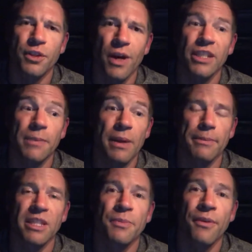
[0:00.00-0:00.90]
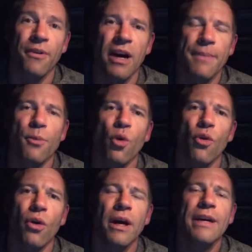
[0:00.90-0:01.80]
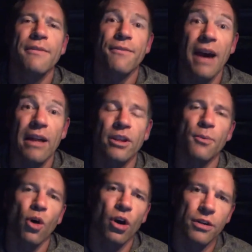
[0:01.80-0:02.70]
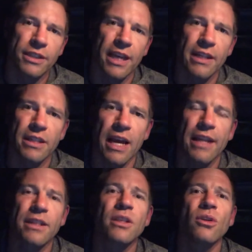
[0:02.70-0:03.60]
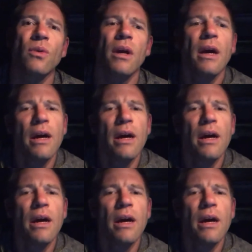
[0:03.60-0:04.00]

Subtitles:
to actually be able to provide more value, more content, and to